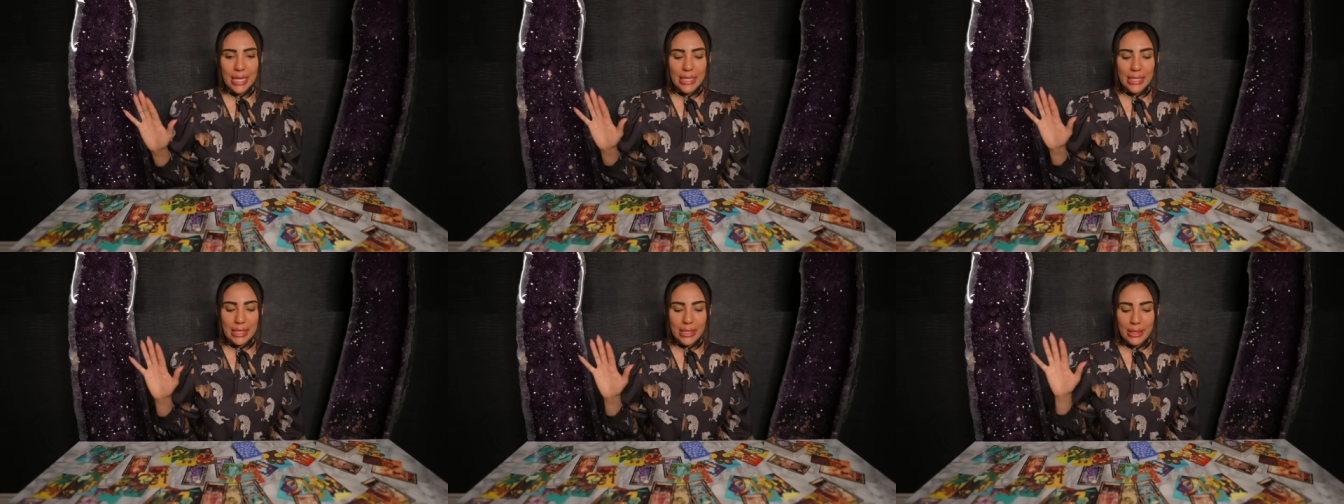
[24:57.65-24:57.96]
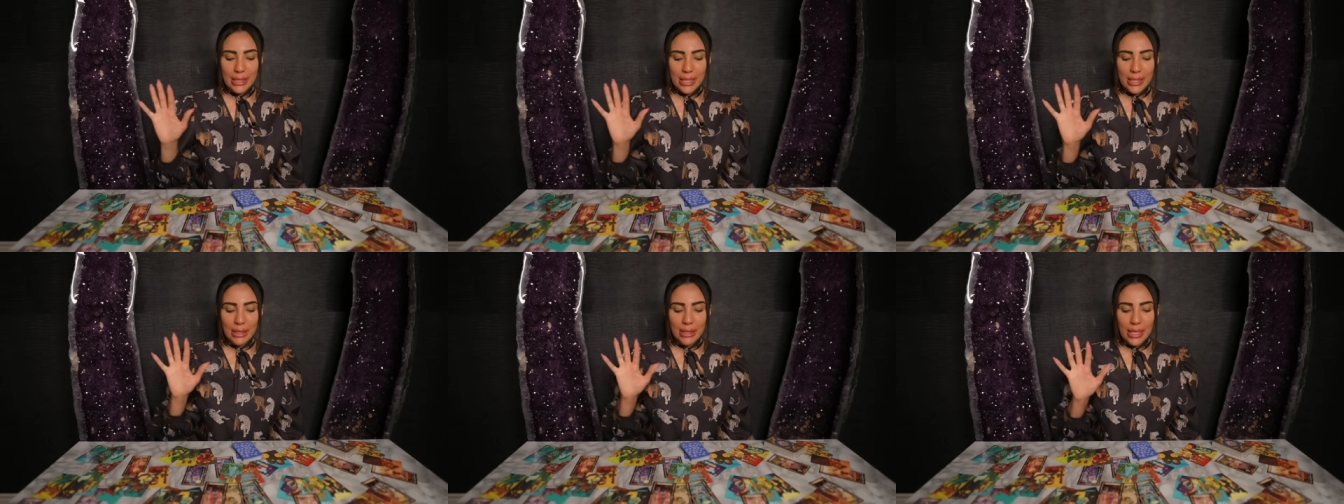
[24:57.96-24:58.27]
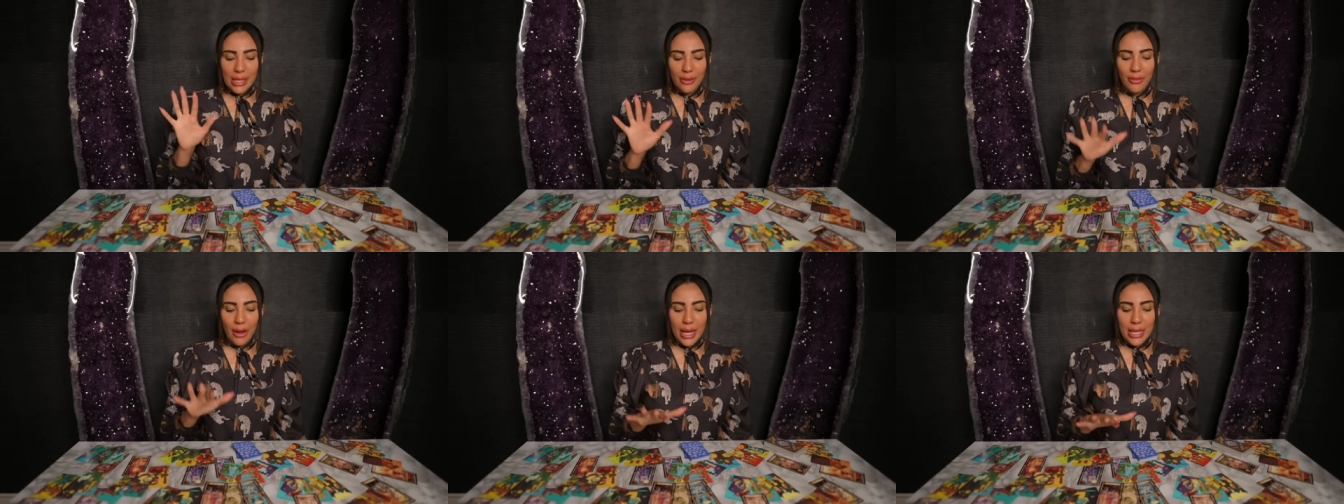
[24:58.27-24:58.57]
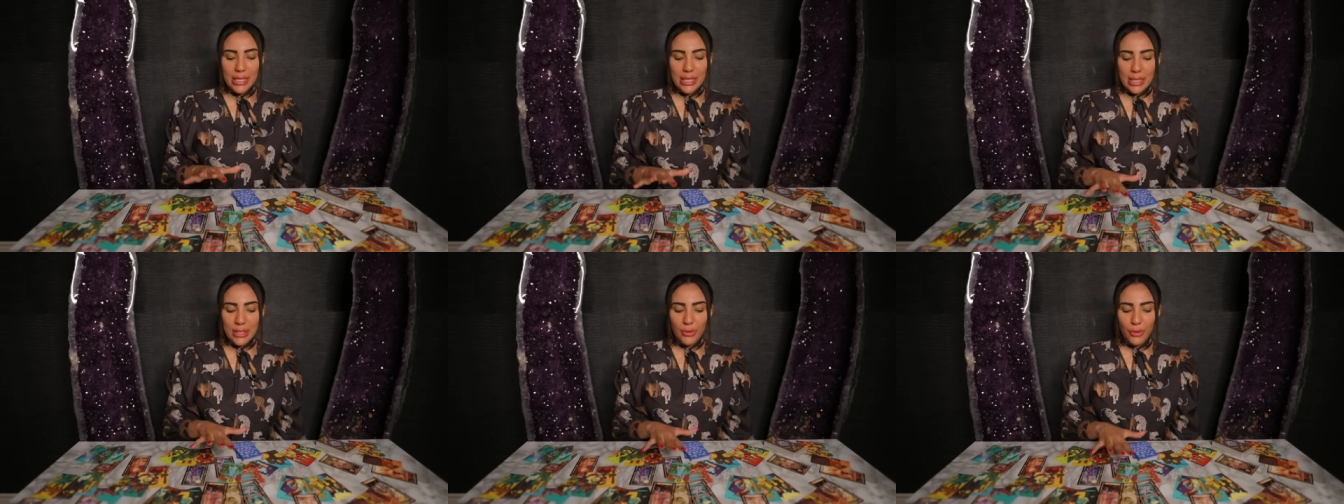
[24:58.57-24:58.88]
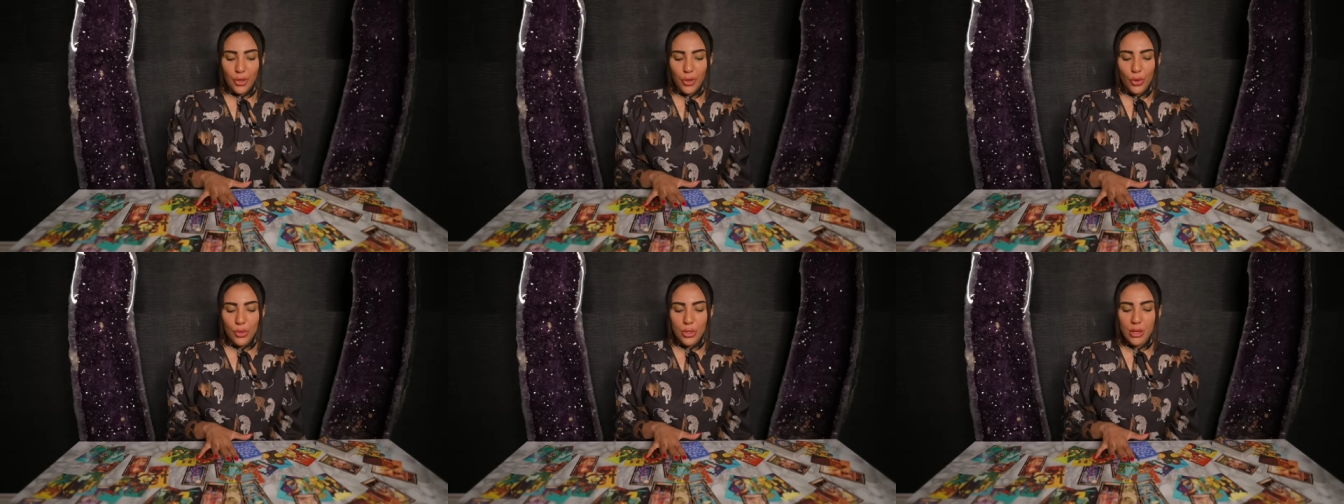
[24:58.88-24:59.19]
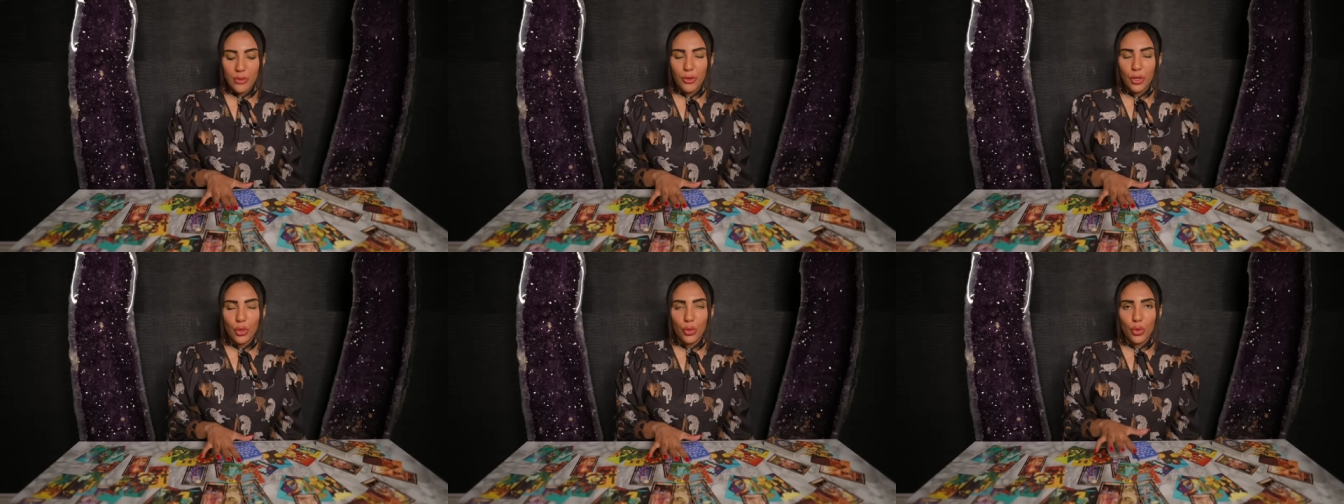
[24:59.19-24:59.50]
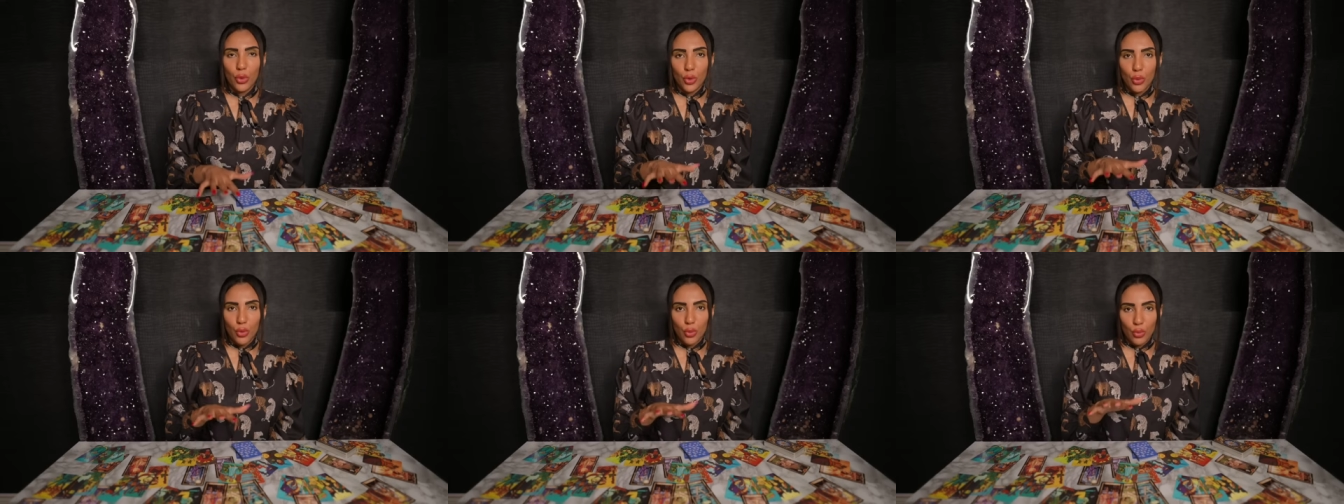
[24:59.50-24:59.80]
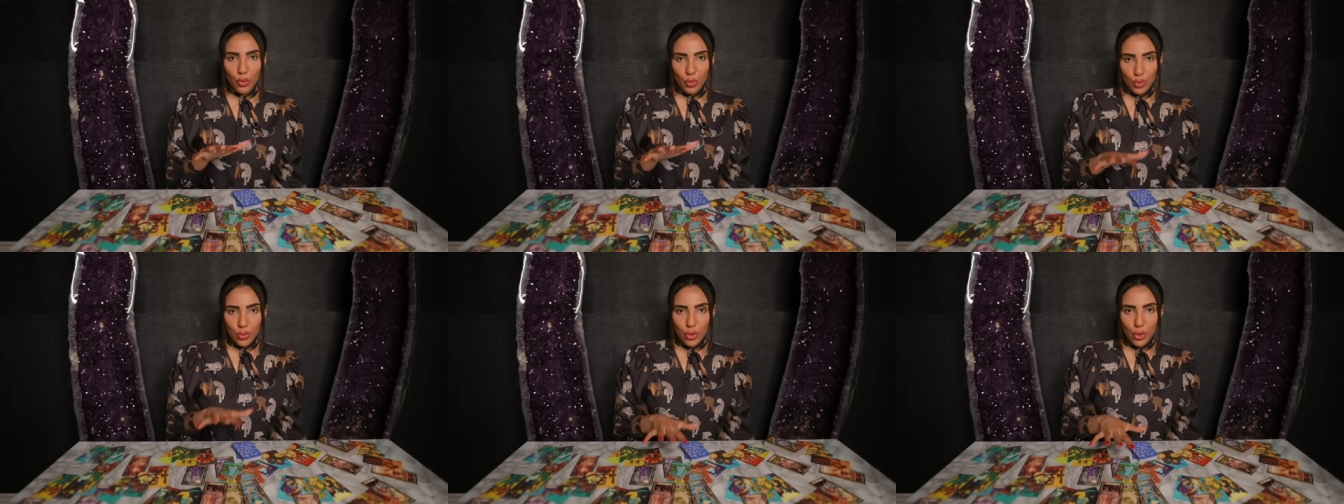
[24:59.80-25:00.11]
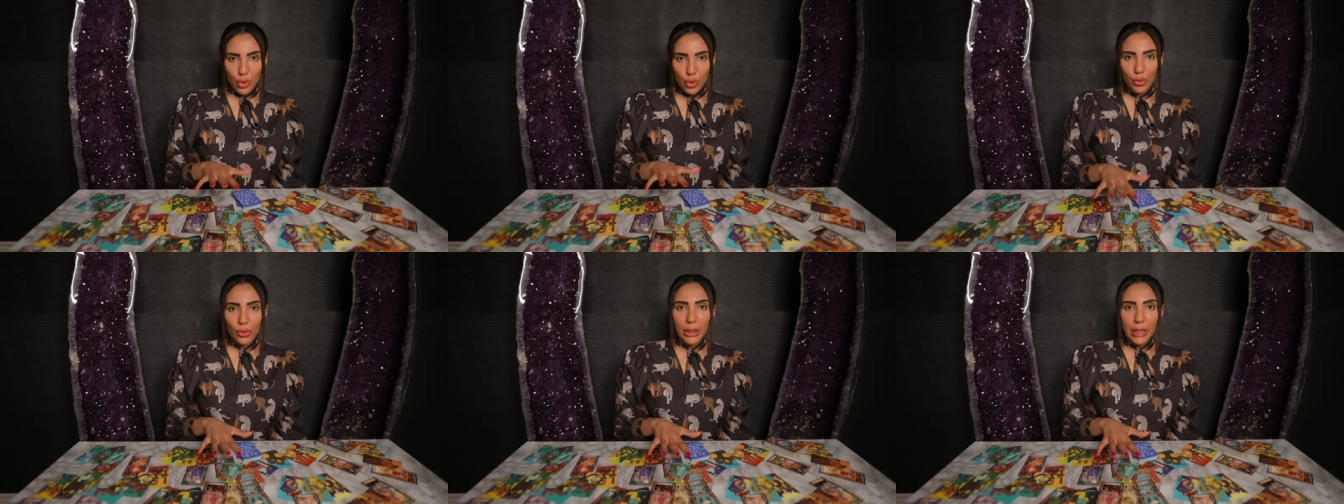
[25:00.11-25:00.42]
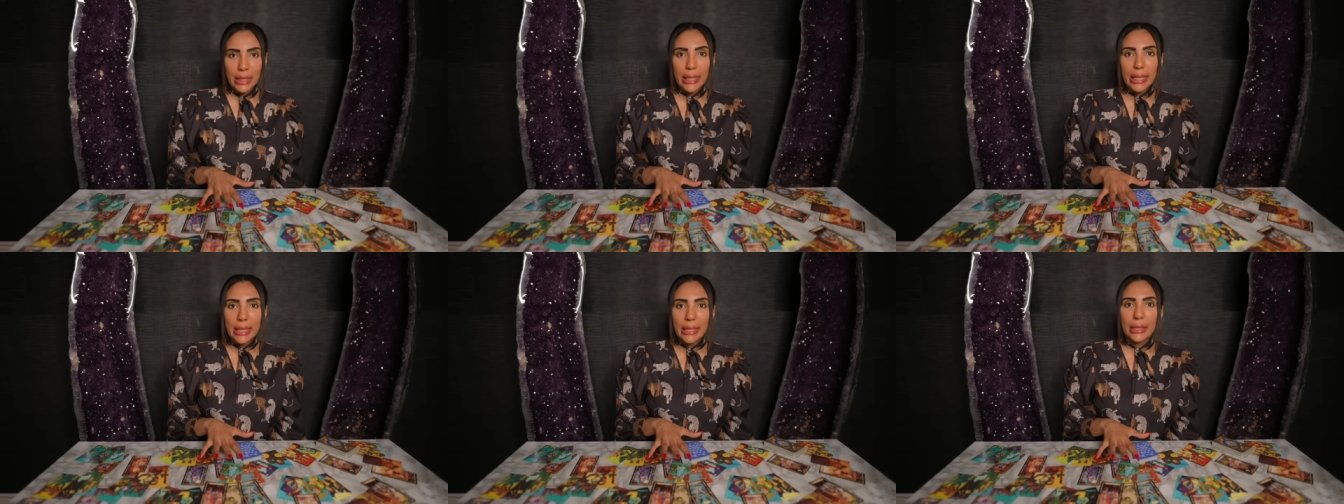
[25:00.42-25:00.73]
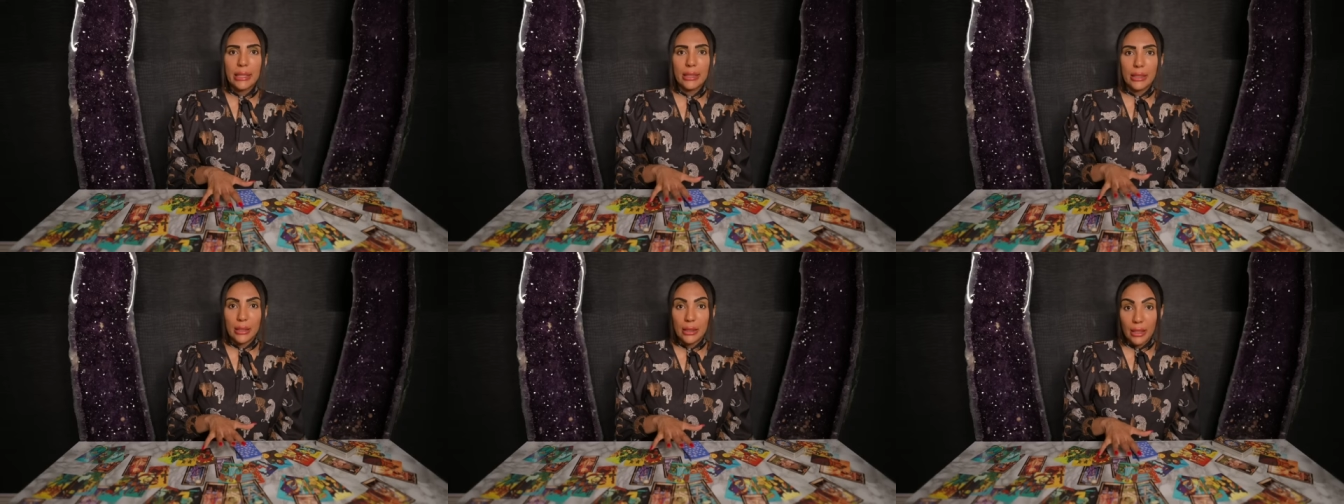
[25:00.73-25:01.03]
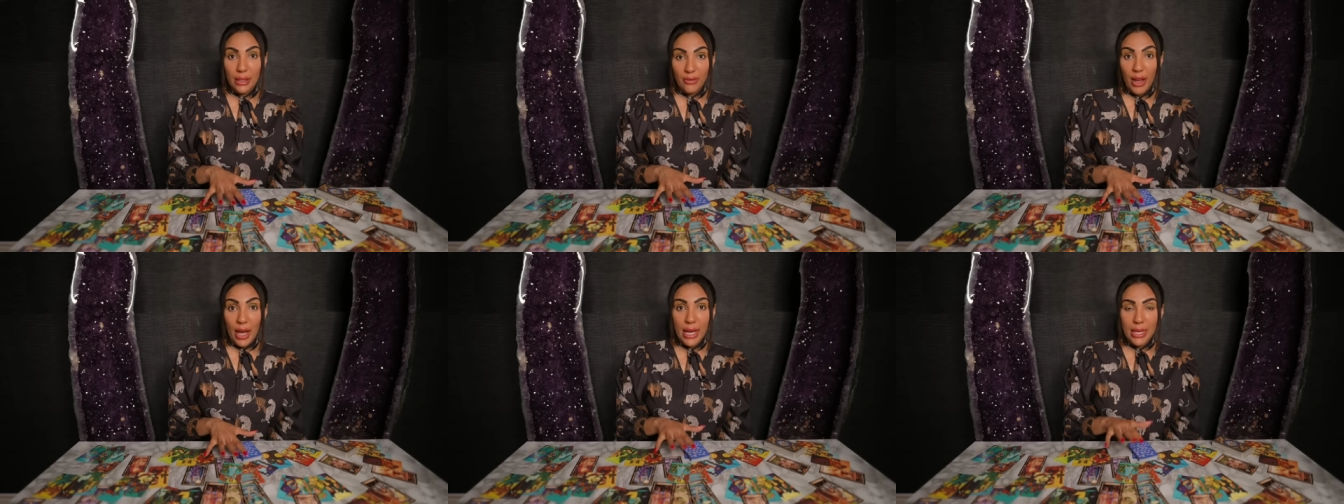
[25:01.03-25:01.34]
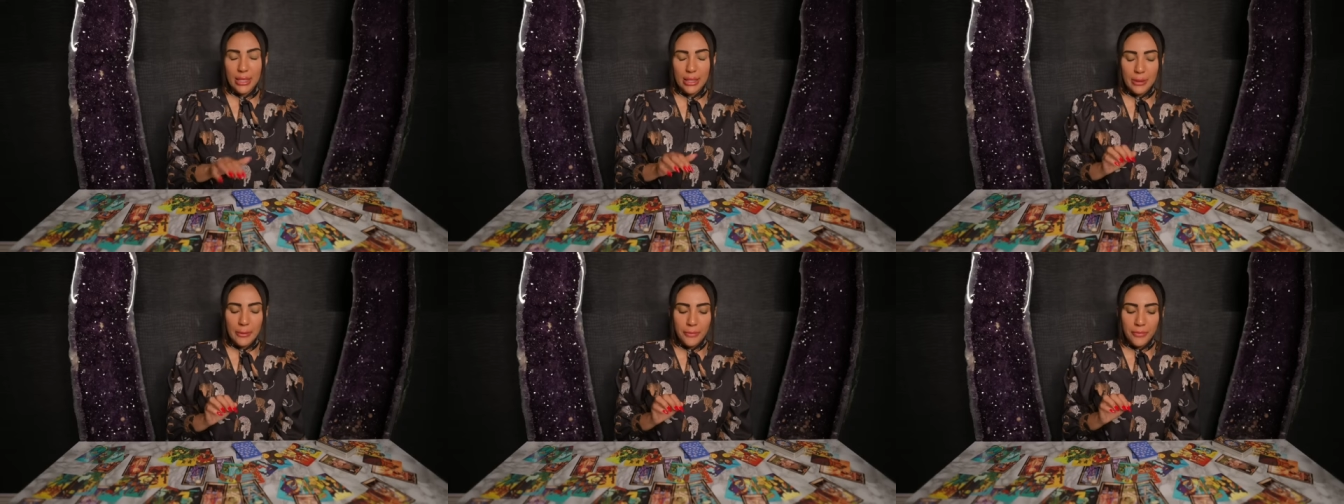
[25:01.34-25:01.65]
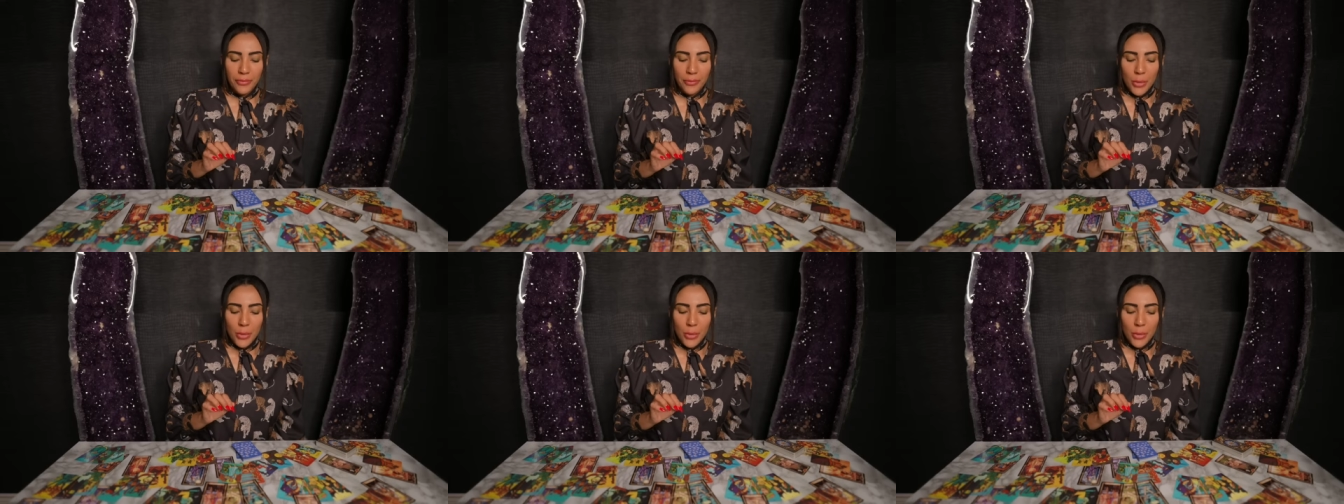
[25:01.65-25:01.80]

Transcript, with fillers: It's the, the advice is for those of you who truly need the advice.